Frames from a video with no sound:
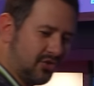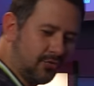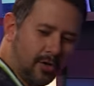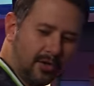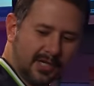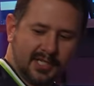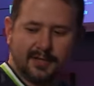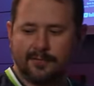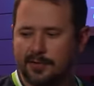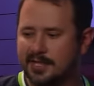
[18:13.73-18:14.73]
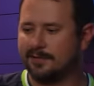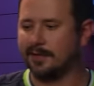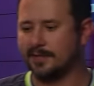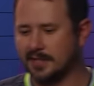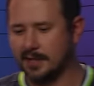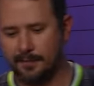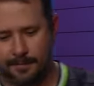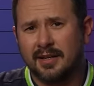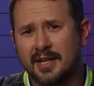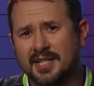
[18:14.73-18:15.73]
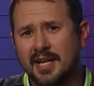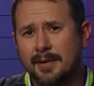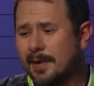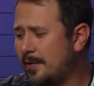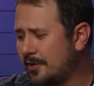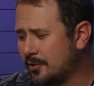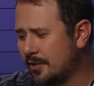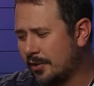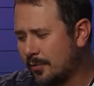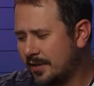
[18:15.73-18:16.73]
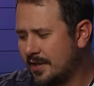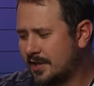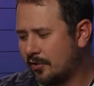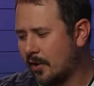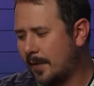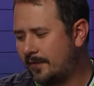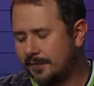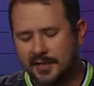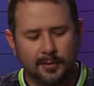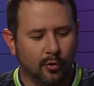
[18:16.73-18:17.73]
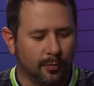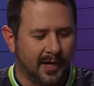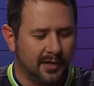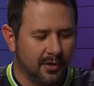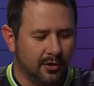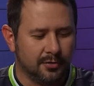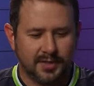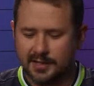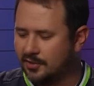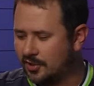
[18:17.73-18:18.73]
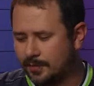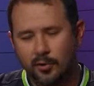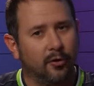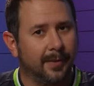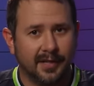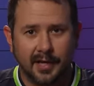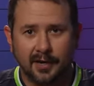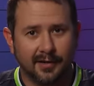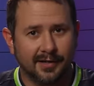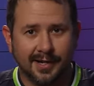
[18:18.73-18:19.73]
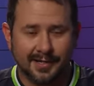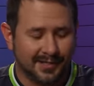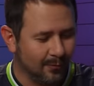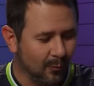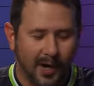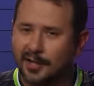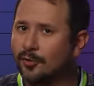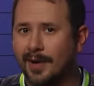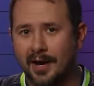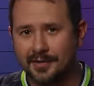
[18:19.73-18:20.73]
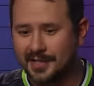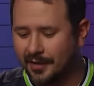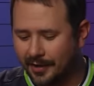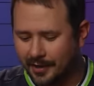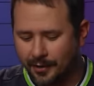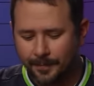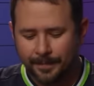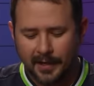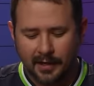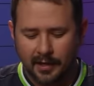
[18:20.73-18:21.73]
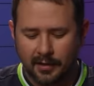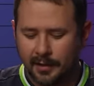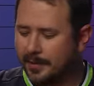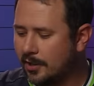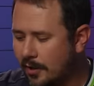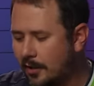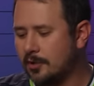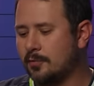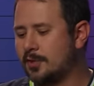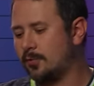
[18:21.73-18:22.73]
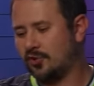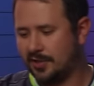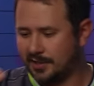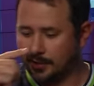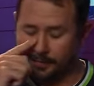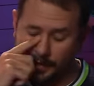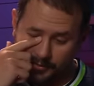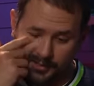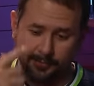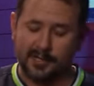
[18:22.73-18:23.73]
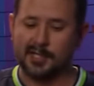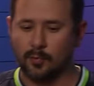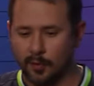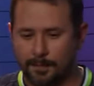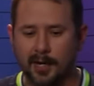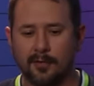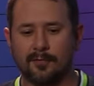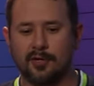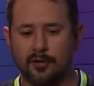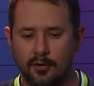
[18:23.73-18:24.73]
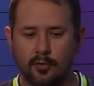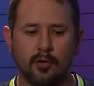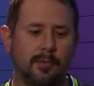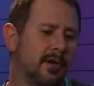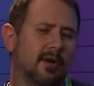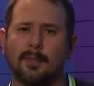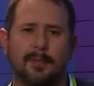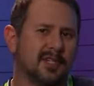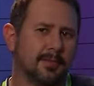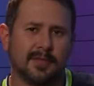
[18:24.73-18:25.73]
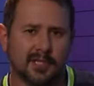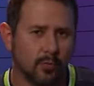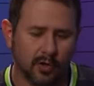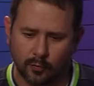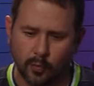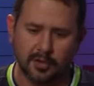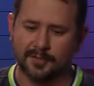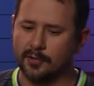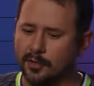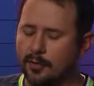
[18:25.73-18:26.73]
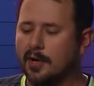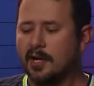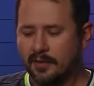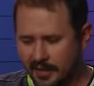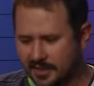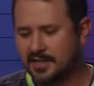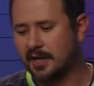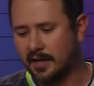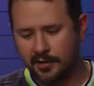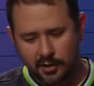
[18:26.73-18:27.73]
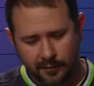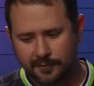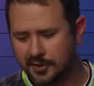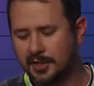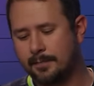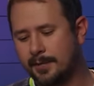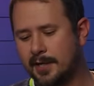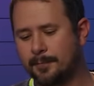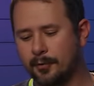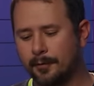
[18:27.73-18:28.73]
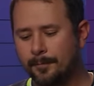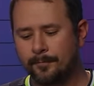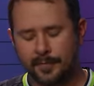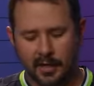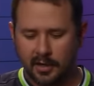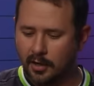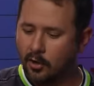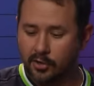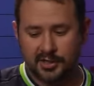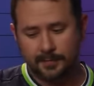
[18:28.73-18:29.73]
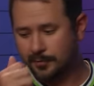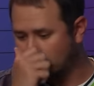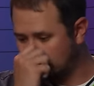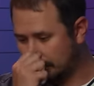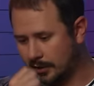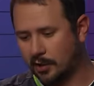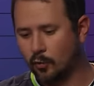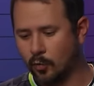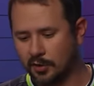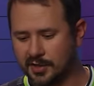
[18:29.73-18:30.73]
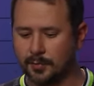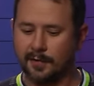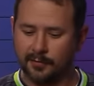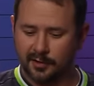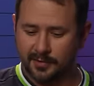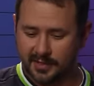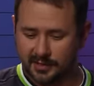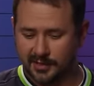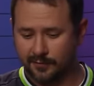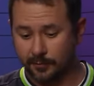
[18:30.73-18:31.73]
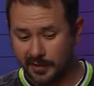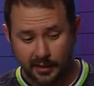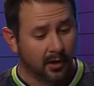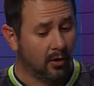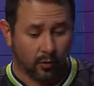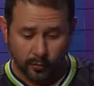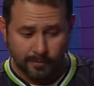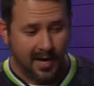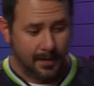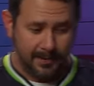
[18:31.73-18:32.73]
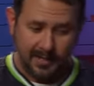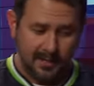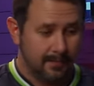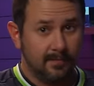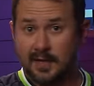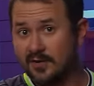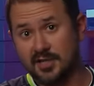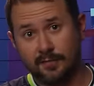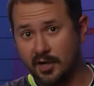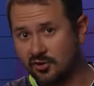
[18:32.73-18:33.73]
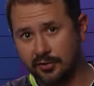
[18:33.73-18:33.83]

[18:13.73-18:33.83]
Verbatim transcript: strongest for these 15. Like I said, maybe I'll do another one of these. I'll grab 15 more randos and just put them in there and, and rank them out and see how they go. Uh, let me know how you would switch things up, how some things work better for you, or, or uh, maybe some things work worse for you. Like I said, I know for some people, uh, Artisan Pure is not going to work as well for them as it does for me, or maybe even Sauvage